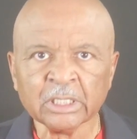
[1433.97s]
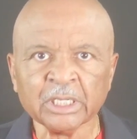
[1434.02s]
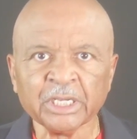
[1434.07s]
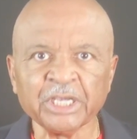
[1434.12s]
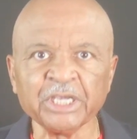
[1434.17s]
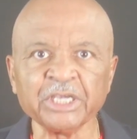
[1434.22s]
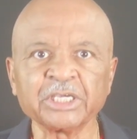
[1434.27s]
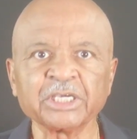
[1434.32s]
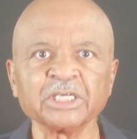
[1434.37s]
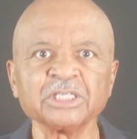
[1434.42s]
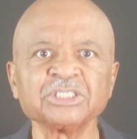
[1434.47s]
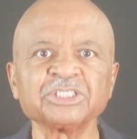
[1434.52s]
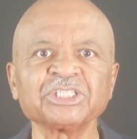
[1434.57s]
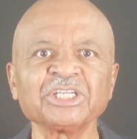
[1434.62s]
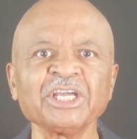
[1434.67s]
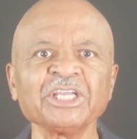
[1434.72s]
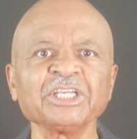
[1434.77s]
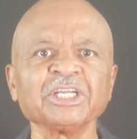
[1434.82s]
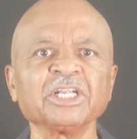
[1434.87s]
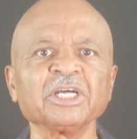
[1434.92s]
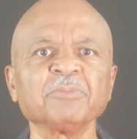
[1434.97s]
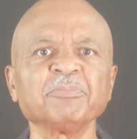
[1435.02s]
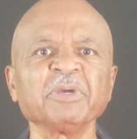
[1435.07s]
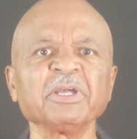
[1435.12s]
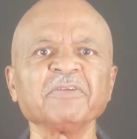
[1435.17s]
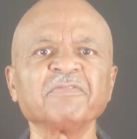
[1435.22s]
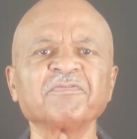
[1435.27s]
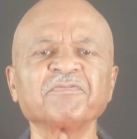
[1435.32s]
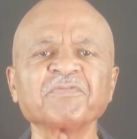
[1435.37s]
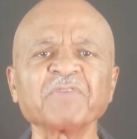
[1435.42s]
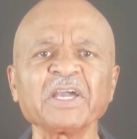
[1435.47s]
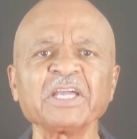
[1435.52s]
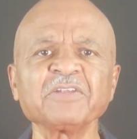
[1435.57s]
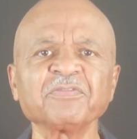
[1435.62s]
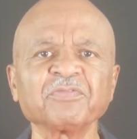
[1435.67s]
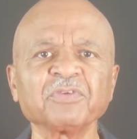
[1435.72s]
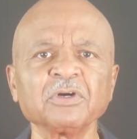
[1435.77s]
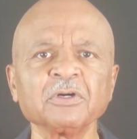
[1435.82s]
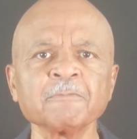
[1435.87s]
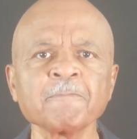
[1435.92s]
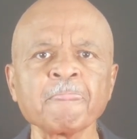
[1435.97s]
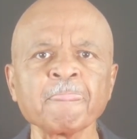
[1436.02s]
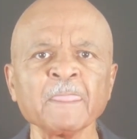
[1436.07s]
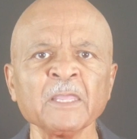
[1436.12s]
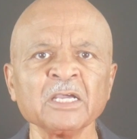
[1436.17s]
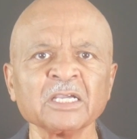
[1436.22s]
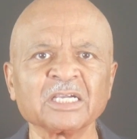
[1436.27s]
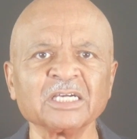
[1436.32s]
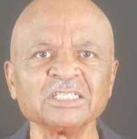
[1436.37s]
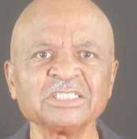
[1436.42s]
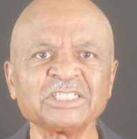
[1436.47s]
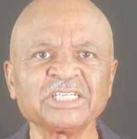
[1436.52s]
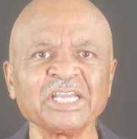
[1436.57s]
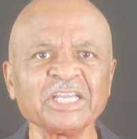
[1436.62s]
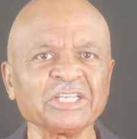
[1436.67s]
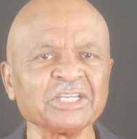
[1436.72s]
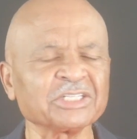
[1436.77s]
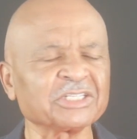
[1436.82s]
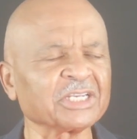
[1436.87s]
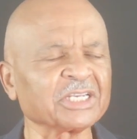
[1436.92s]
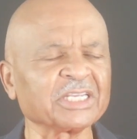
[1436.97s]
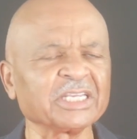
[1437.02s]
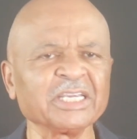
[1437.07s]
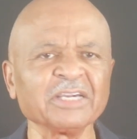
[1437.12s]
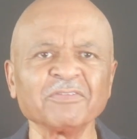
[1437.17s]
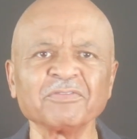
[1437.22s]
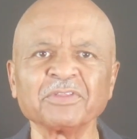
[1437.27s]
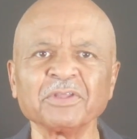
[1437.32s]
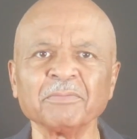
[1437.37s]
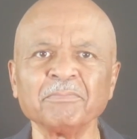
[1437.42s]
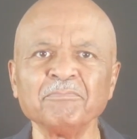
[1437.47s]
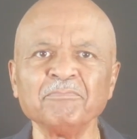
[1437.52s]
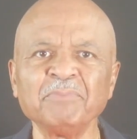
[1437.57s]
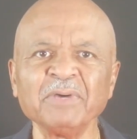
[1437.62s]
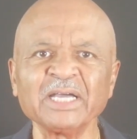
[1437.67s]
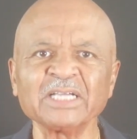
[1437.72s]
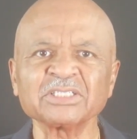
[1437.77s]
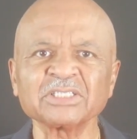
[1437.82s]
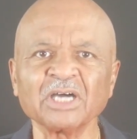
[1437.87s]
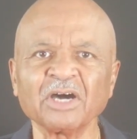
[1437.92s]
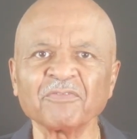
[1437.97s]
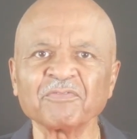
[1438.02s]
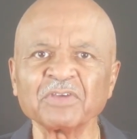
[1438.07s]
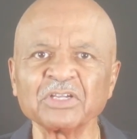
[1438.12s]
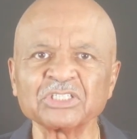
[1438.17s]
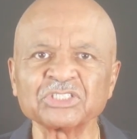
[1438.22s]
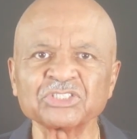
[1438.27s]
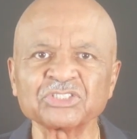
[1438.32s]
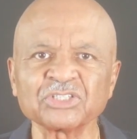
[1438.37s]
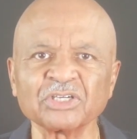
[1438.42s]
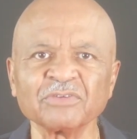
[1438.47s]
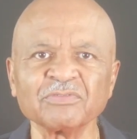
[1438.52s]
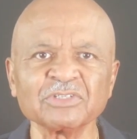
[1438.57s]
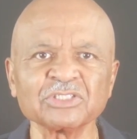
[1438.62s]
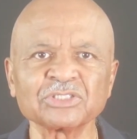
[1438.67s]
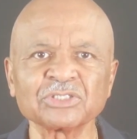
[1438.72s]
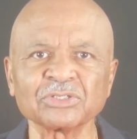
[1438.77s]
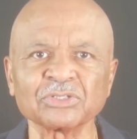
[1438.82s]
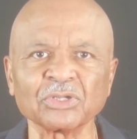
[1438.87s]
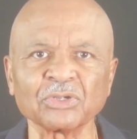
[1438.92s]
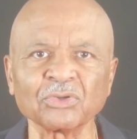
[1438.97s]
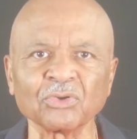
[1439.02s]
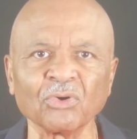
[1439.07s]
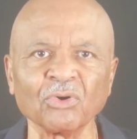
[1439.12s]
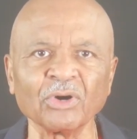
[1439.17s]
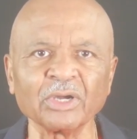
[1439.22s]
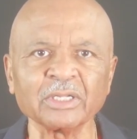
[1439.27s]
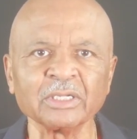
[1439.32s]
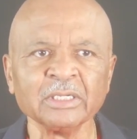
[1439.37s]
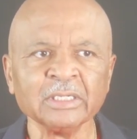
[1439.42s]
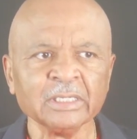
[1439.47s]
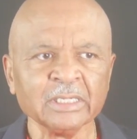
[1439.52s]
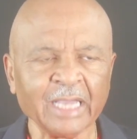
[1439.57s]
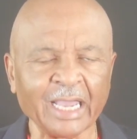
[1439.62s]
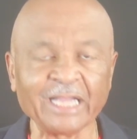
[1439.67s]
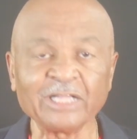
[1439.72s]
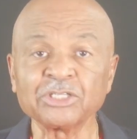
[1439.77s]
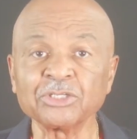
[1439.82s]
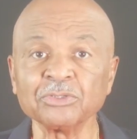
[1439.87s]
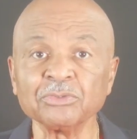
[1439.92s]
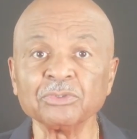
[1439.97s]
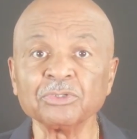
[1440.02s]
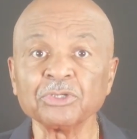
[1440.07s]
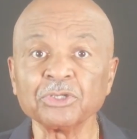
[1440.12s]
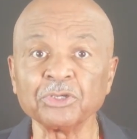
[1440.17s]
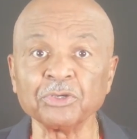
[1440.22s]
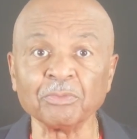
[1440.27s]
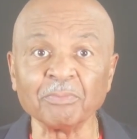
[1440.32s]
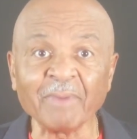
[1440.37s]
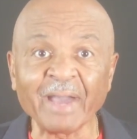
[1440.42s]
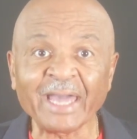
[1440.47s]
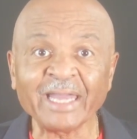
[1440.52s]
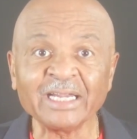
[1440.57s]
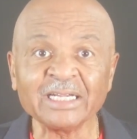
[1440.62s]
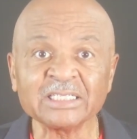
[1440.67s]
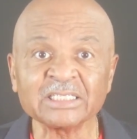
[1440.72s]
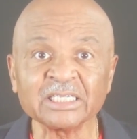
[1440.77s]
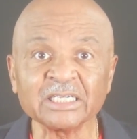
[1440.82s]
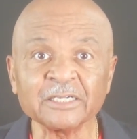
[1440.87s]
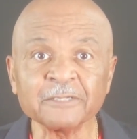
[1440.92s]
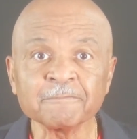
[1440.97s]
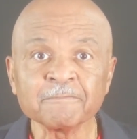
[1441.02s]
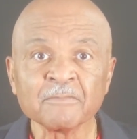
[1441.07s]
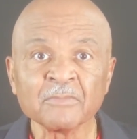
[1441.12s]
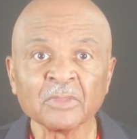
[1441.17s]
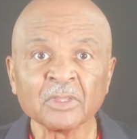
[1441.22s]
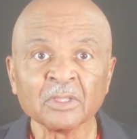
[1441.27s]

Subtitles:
He continued to be faithful, continued to give the best of his service to the Lord and to humanity.